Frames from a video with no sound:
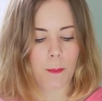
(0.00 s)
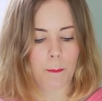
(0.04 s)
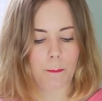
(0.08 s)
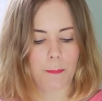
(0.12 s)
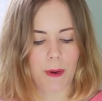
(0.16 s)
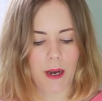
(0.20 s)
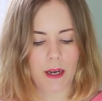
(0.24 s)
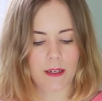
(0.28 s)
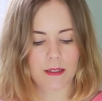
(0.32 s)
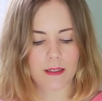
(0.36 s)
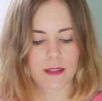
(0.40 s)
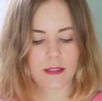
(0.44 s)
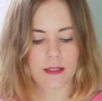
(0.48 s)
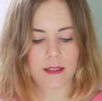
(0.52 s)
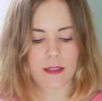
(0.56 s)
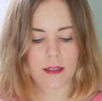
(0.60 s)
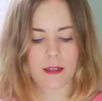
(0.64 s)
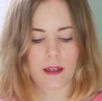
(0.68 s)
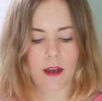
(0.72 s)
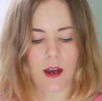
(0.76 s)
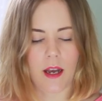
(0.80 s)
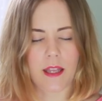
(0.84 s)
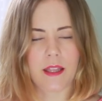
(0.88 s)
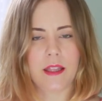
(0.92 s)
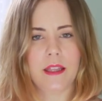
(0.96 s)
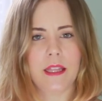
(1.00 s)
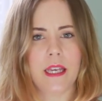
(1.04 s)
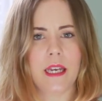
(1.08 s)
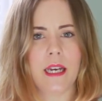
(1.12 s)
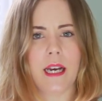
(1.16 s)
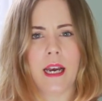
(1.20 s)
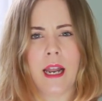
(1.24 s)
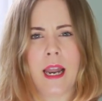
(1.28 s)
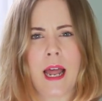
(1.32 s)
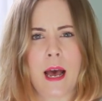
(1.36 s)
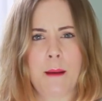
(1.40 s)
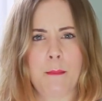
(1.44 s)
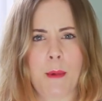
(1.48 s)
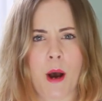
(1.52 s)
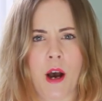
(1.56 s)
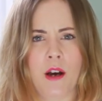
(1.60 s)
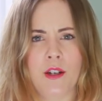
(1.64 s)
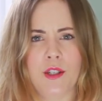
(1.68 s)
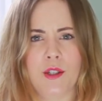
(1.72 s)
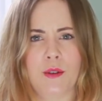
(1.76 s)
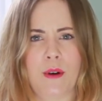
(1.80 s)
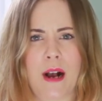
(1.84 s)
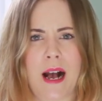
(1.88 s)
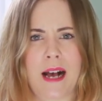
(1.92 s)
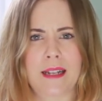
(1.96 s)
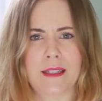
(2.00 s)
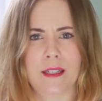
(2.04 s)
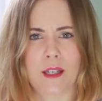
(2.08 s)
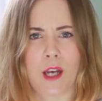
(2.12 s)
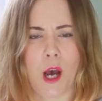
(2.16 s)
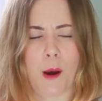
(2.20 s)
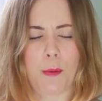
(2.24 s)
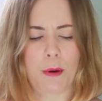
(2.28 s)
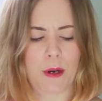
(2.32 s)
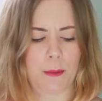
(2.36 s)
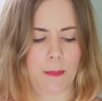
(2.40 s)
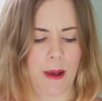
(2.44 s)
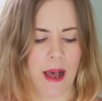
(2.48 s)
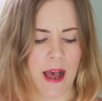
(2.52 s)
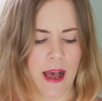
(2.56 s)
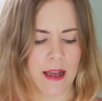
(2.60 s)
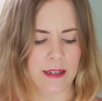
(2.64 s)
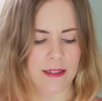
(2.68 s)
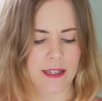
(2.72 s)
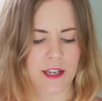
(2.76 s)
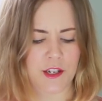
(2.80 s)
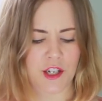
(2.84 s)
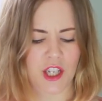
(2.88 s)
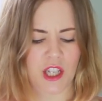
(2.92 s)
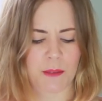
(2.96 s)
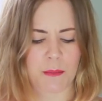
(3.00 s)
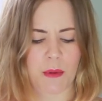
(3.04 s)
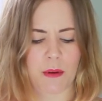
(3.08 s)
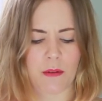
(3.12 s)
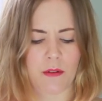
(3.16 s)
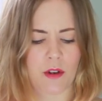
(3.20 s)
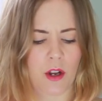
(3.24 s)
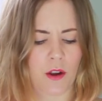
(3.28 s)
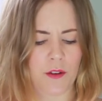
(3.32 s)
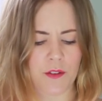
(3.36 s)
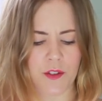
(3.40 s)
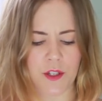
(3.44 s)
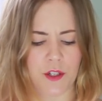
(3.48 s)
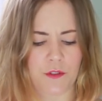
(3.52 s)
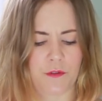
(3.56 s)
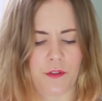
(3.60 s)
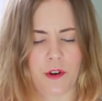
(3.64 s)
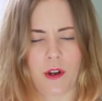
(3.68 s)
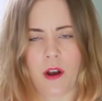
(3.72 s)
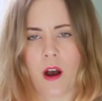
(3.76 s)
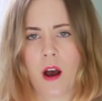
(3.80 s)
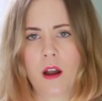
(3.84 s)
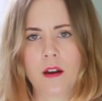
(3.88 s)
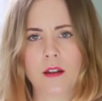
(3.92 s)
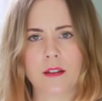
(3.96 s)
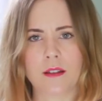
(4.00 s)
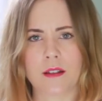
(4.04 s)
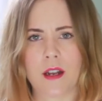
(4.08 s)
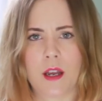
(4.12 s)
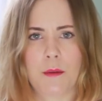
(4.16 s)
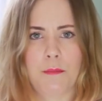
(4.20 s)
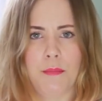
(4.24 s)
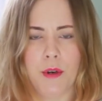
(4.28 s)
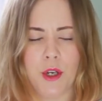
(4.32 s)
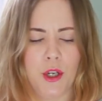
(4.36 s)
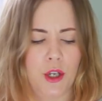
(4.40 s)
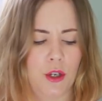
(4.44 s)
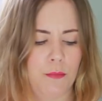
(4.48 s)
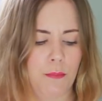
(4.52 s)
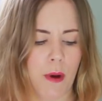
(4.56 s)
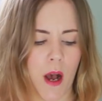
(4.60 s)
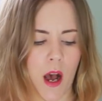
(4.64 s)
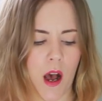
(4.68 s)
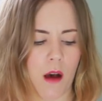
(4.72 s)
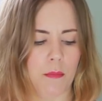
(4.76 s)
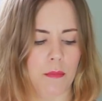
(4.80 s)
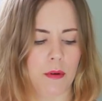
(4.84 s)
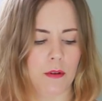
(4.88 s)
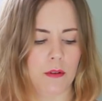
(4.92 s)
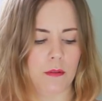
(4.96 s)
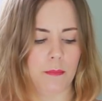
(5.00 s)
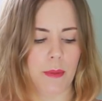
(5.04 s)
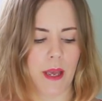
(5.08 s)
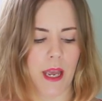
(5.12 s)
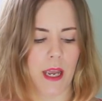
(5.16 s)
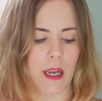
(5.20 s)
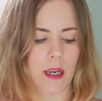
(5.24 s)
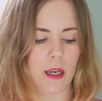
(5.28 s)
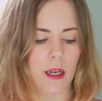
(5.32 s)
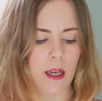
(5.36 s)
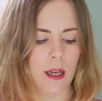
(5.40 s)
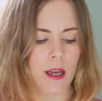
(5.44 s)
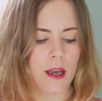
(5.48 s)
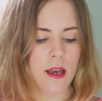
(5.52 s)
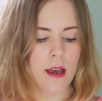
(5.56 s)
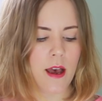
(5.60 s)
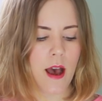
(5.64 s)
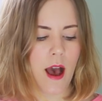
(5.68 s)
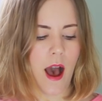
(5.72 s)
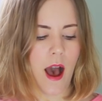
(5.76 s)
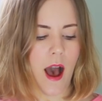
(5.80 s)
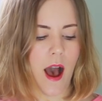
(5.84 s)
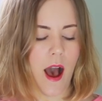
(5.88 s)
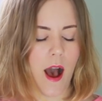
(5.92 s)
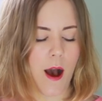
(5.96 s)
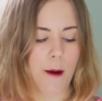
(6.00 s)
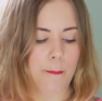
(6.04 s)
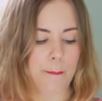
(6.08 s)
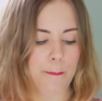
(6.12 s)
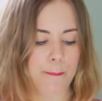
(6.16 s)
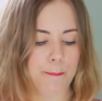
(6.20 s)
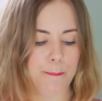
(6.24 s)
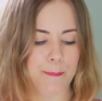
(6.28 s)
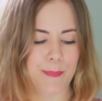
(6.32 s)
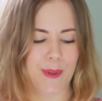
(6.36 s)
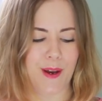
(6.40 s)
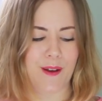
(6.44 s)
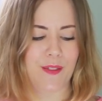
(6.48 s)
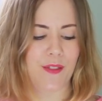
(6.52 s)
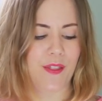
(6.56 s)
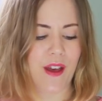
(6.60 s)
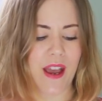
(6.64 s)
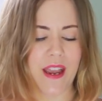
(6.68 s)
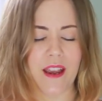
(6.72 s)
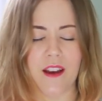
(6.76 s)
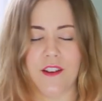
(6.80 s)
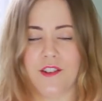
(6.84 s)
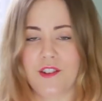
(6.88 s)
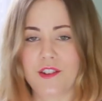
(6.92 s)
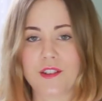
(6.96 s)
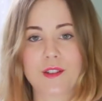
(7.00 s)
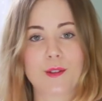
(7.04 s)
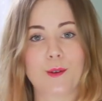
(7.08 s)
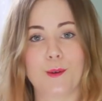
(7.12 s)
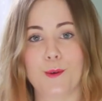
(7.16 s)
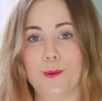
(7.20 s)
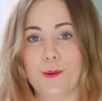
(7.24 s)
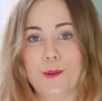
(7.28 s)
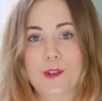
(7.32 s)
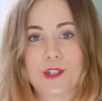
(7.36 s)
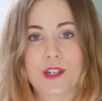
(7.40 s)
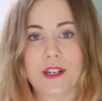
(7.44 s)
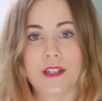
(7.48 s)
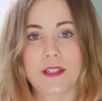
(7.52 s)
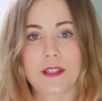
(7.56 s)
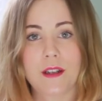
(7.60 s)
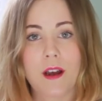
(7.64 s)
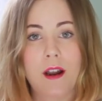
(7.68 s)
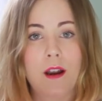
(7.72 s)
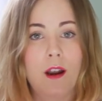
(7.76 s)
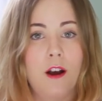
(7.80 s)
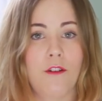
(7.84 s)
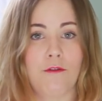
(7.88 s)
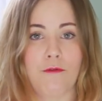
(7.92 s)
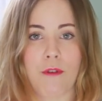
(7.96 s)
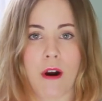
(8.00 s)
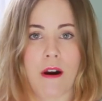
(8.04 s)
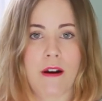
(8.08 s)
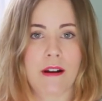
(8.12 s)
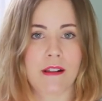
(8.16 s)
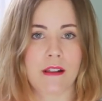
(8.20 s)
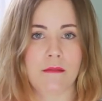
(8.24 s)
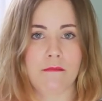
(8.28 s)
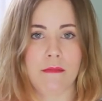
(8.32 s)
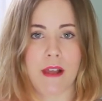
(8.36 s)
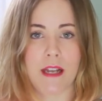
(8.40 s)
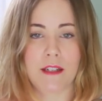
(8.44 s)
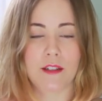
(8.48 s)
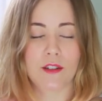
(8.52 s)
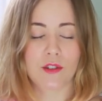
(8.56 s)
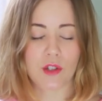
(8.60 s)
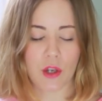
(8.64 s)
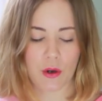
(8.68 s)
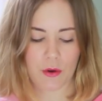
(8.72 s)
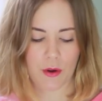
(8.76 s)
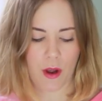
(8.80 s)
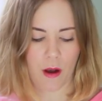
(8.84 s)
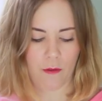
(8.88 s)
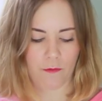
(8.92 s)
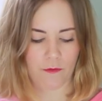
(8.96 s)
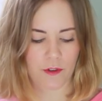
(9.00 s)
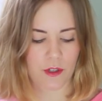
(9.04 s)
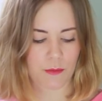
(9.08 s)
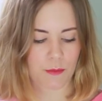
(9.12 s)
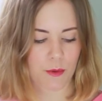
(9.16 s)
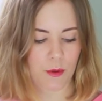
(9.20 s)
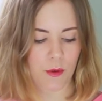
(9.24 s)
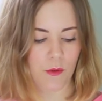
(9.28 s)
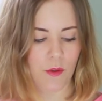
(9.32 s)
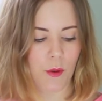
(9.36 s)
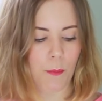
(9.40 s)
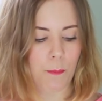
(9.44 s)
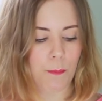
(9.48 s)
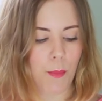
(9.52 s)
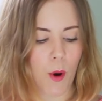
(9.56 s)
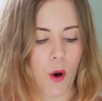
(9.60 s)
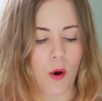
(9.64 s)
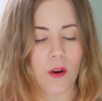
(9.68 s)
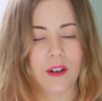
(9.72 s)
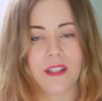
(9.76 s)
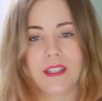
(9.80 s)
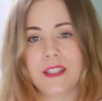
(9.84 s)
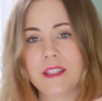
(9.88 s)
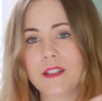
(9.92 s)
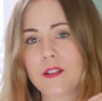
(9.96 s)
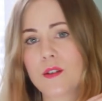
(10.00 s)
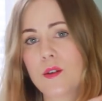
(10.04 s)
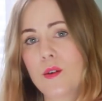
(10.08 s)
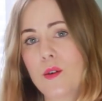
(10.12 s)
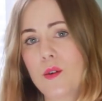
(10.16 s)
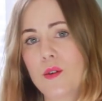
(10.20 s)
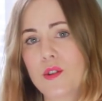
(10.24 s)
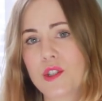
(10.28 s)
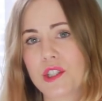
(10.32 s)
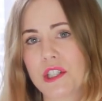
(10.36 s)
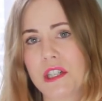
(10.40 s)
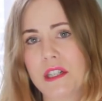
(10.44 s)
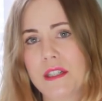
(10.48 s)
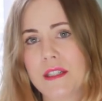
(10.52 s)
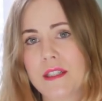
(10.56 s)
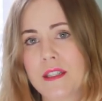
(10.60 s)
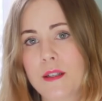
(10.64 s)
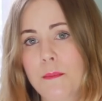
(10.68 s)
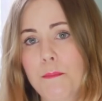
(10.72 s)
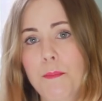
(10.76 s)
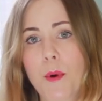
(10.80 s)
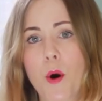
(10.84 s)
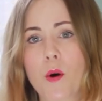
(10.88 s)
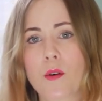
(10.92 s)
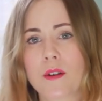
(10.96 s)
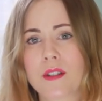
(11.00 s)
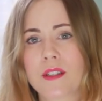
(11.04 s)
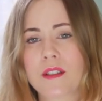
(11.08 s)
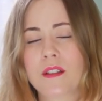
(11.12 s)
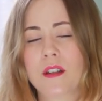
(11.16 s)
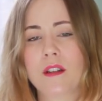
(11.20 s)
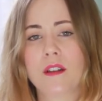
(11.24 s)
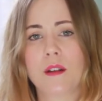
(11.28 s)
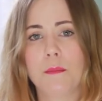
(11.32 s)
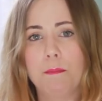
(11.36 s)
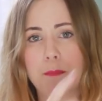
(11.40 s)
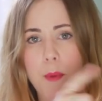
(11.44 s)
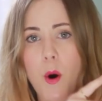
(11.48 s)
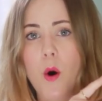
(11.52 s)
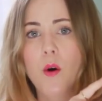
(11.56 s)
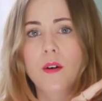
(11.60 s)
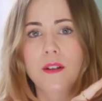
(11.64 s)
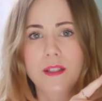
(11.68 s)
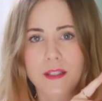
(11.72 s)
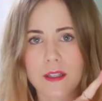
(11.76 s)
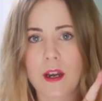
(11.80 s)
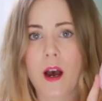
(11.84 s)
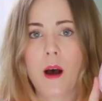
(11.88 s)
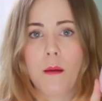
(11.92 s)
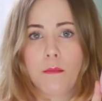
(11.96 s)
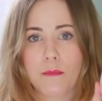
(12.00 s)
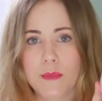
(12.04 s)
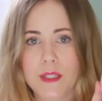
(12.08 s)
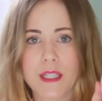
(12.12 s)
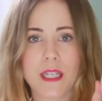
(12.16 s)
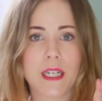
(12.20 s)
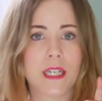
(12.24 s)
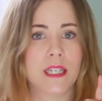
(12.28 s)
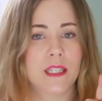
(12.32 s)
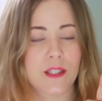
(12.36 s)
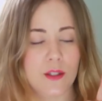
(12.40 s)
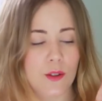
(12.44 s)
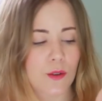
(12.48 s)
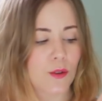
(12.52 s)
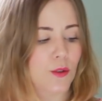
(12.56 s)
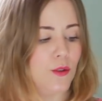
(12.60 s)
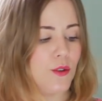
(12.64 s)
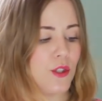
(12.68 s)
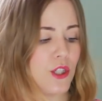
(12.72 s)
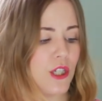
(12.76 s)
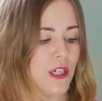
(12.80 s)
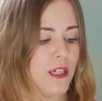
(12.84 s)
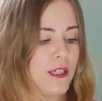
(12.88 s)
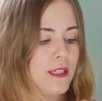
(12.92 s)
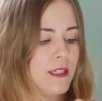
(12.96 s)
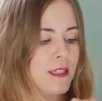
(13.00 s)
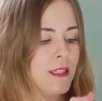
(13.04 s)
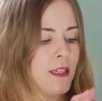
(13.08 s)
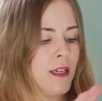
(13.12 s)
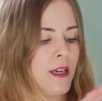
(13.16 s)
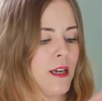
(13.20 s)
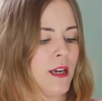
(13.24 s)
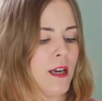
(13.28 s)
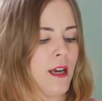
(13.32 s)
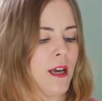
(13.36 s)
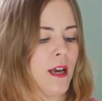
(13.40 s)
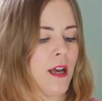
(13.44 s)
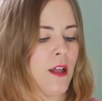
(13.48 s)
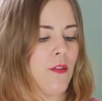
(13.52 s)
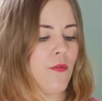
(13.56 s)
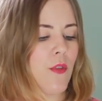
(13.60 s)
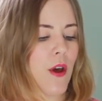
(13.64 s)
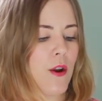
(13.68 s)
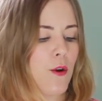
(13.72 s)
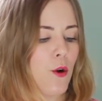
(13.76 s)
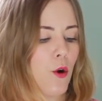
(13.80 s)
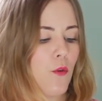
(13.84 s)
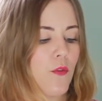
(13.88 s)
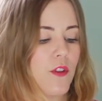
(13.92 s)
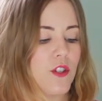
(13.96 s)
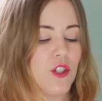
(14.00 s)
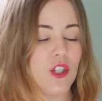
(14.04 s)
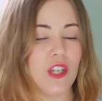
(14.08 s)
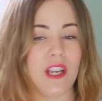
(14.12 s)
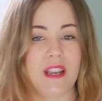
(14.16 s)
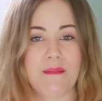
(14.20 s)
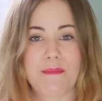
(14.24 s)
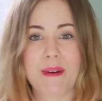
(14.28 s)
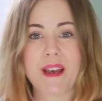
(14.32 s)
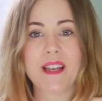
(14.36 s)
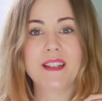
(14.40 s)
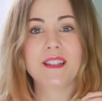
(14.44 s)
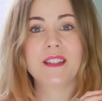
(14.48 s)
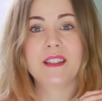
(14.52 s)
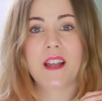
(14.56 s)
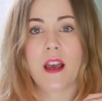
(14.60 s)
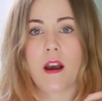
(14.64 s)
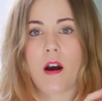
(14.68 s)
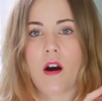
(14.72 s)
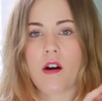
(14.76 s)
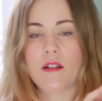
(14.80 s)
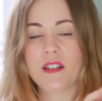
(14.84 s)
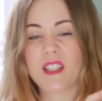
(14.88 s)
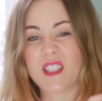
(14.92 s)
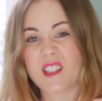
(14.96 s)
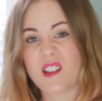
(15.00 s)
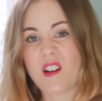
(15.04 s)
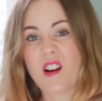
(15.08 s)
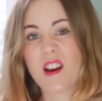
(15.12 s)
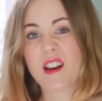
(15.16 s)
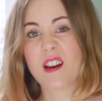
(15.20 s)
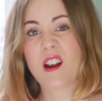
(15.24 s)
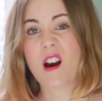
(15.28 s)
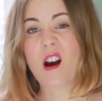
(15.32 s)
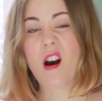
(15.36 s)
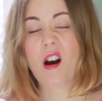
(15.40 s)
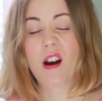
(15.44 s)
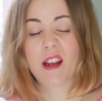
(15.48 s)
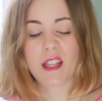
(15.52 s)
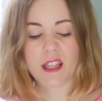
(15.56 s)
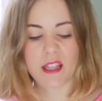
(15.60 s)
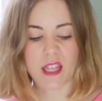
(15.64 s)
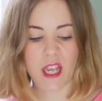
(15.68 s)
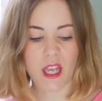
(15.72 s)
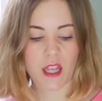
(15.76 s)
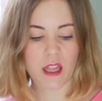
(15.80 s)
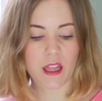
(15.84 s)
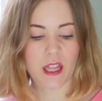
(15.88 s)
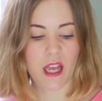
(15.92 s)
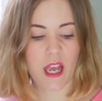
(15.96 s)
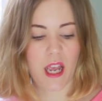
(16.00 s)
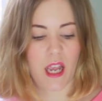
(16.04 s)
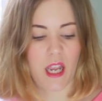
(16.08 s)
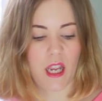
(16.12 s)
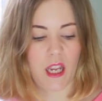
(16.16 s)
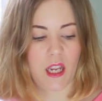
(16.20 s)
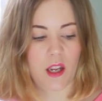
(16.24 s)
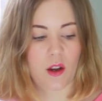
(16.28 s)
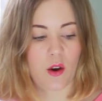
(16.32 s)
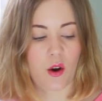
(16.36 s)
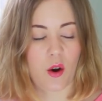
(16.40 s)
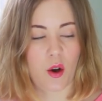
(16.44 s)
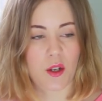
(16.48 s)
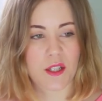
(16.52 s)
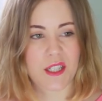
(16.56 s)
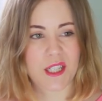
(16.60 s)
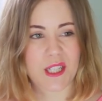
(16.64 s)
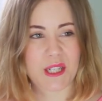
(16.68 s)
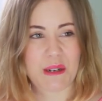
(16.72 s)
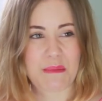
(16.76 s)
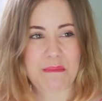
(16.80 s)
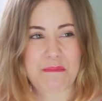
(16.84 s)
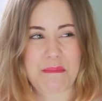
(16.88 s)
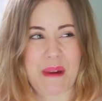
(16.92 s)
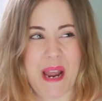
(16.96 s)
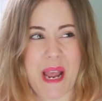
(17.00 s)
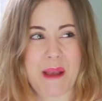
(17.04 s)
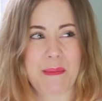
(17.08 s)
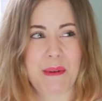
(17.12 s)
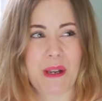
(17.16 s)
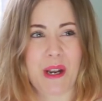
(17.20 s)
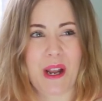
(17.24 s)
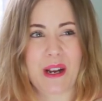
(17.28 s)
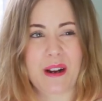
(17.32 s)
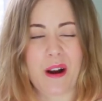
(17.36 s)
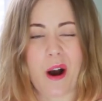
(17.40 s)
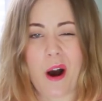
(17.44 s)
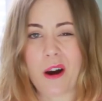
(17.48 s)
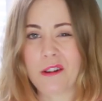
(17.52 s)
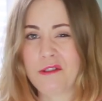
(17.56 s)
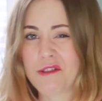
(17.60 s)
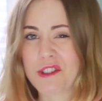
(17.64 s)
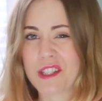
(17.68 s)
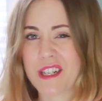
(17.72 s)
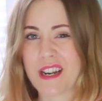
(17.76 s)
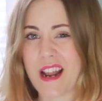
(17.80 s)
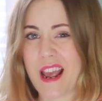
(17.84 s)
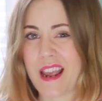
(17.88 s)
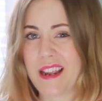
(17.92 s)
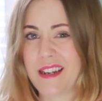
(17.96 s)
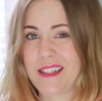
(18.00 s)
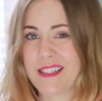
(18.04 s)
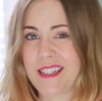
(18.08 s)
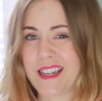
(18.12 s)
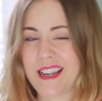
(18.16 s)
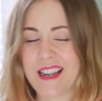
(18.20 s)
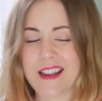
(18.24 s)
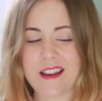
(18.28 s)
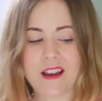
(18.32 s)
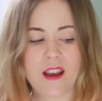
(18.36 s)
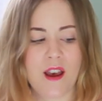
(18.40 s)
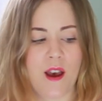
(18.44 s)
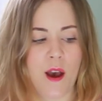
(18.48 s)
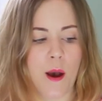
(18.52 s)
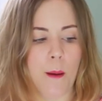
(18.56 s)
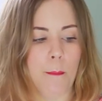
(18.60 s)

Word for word: But I think Claire Marshall has a couple of pairs. They do them in loads of different colours, like blue, purple, pink. Um, they are just gorgeous. I love wearing them. They're so comfortable. The box is gorgeous. The box that the box comes in is gorgeous. They're not the cheapest. They are designer. I think they cost maybe like 180